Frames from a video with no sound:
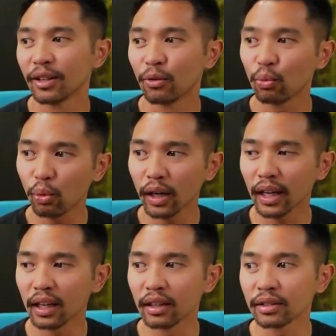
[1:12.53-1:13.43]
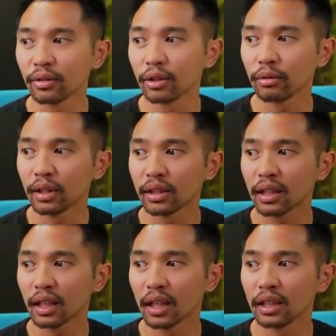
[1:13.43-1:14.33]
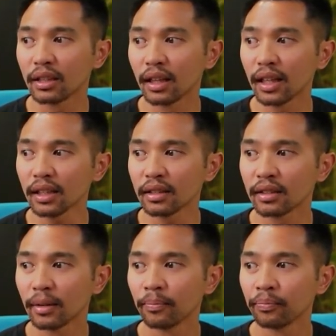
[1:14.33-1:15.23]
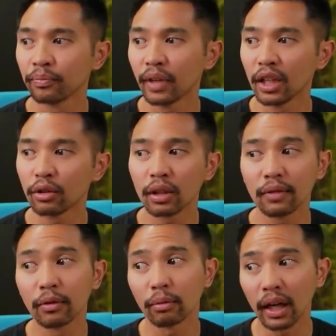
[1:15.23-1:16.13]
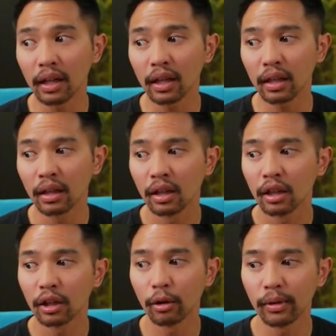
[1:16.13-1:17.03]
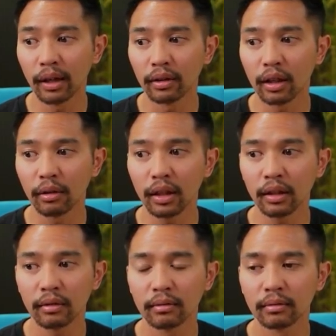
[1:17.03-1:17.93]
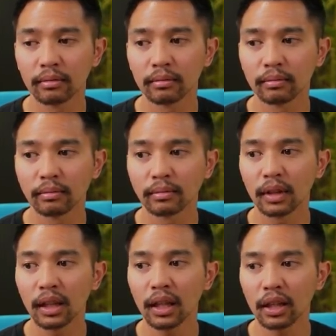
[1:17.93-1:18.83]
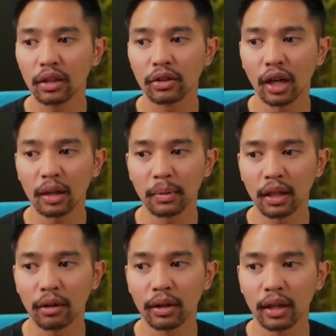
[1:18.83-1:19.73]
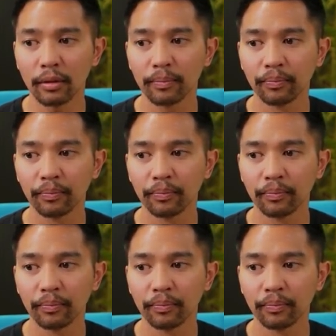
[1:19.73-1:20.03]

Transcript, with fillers: What I can also do is click onto this, and you can even right click, go down to Cody, click document code here.